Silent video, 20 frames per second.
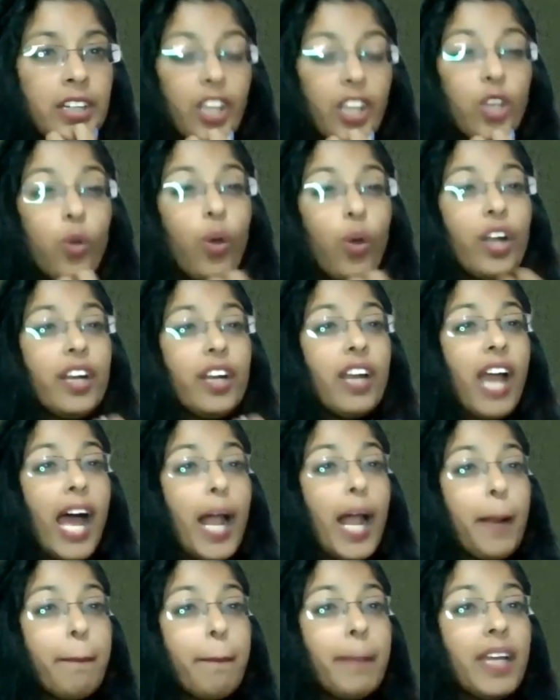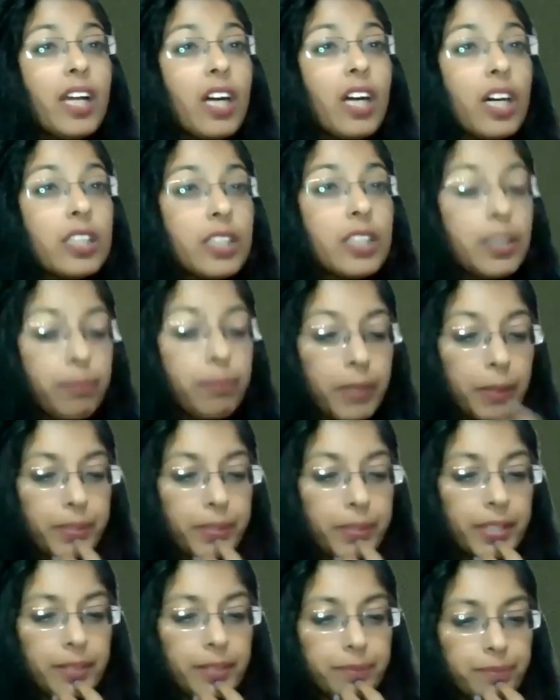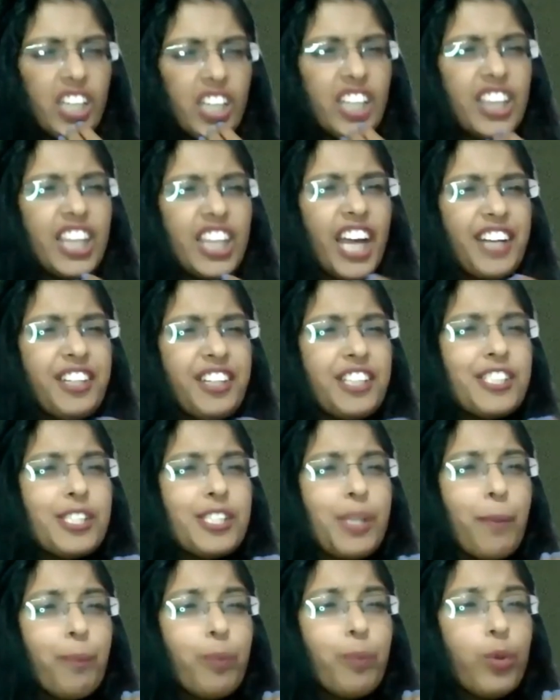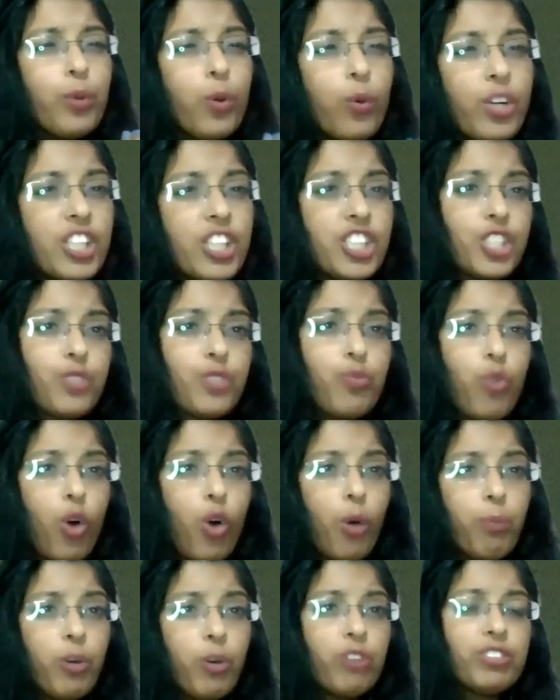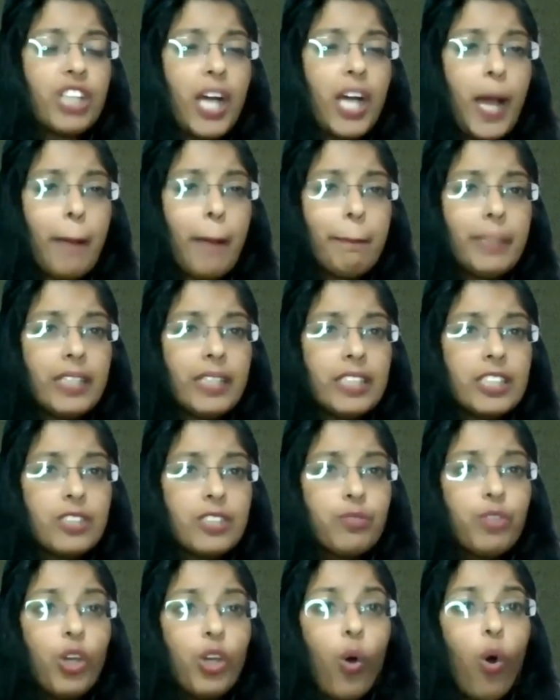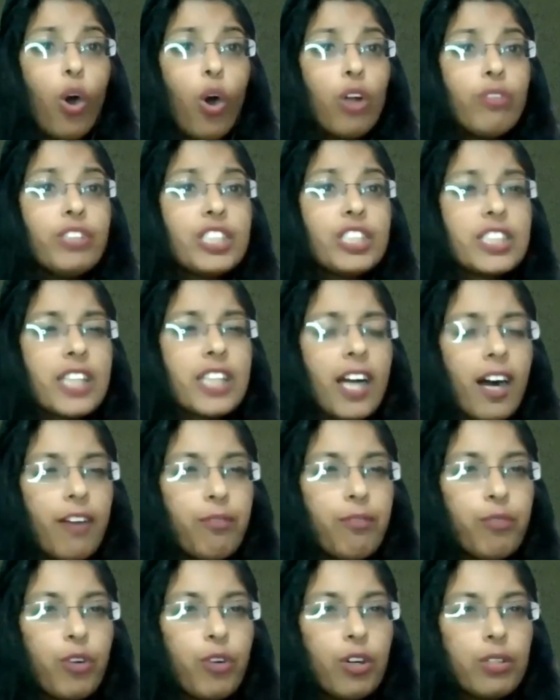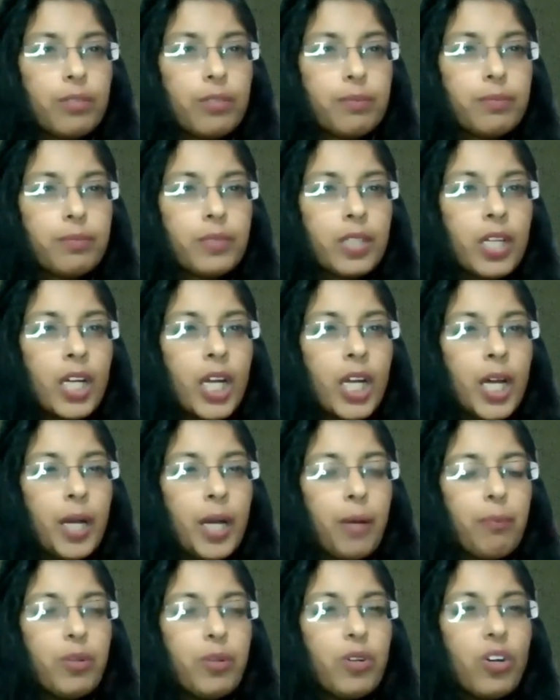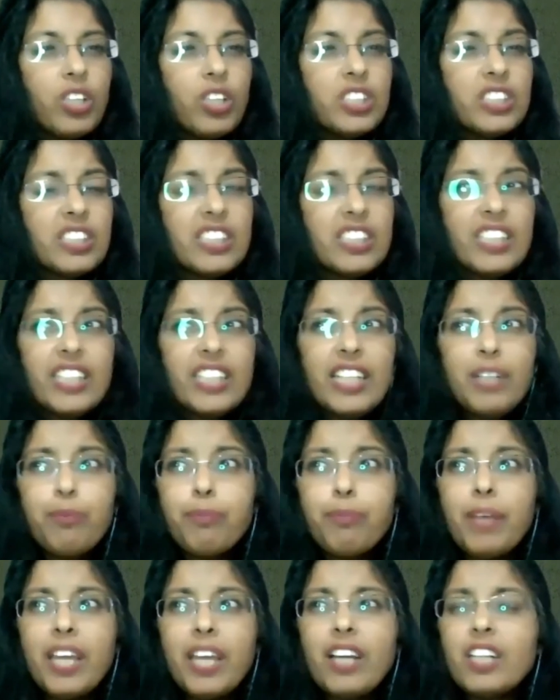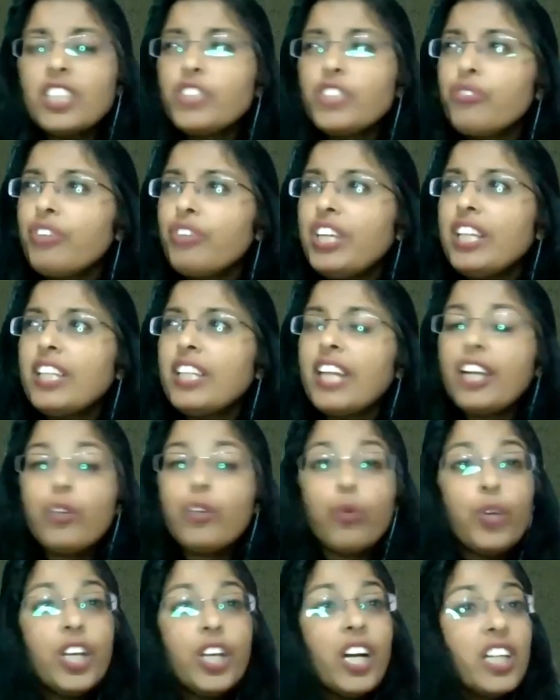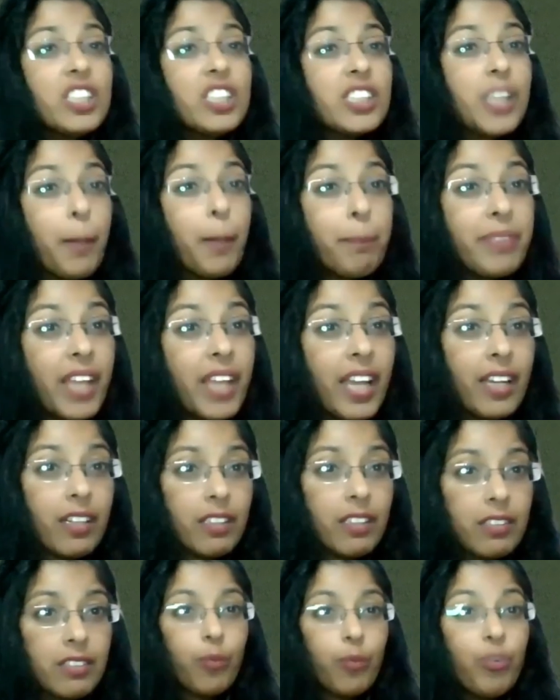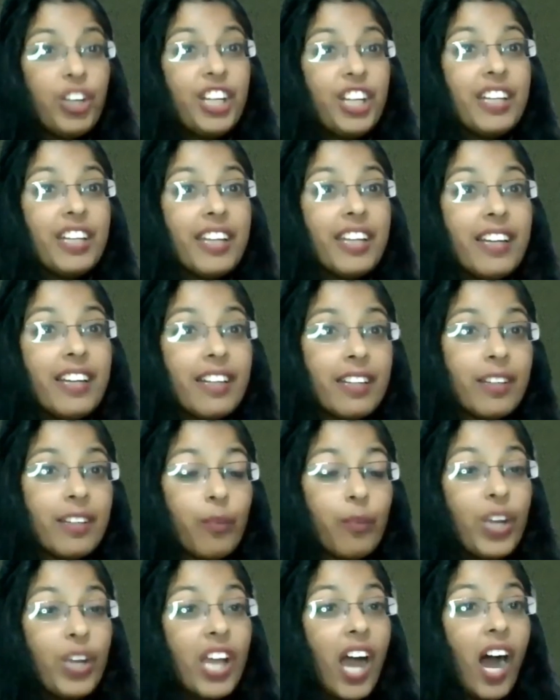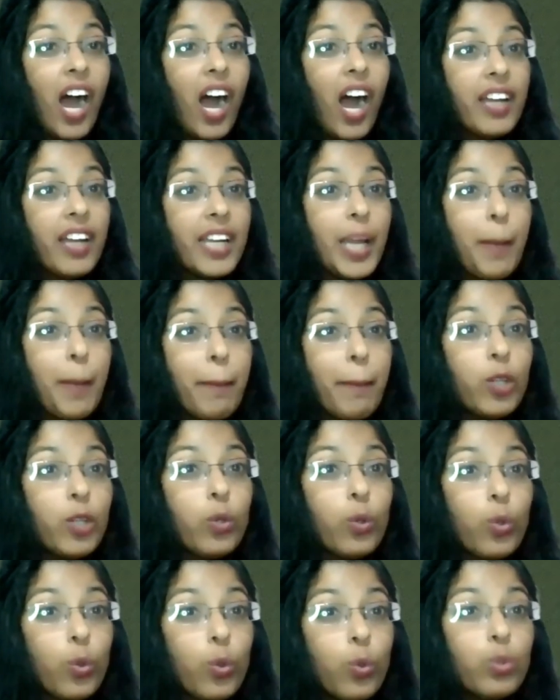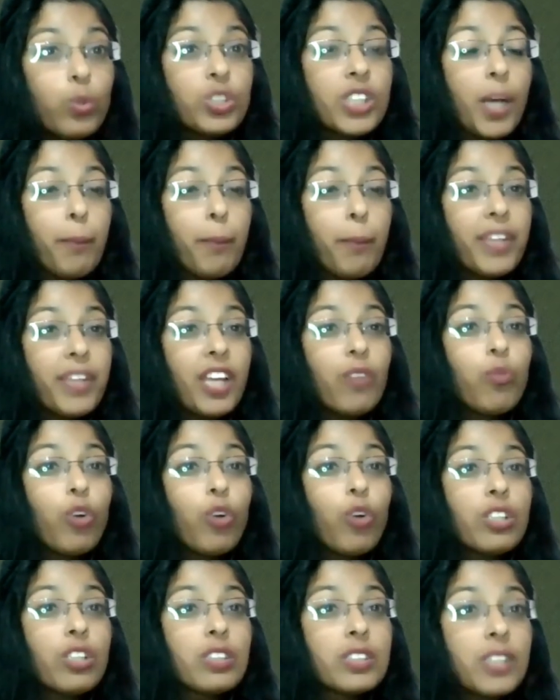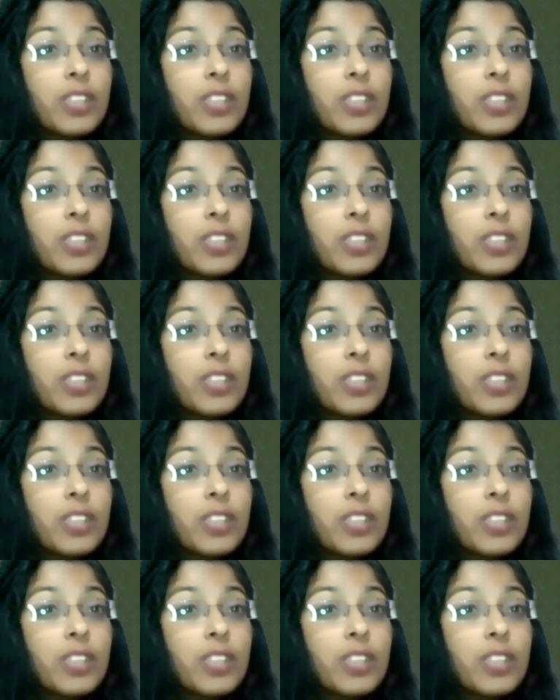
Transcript: You are helping other people, and that is the purest form of the happiness we always carve for, because it make us feel that we are something, we are able to do something for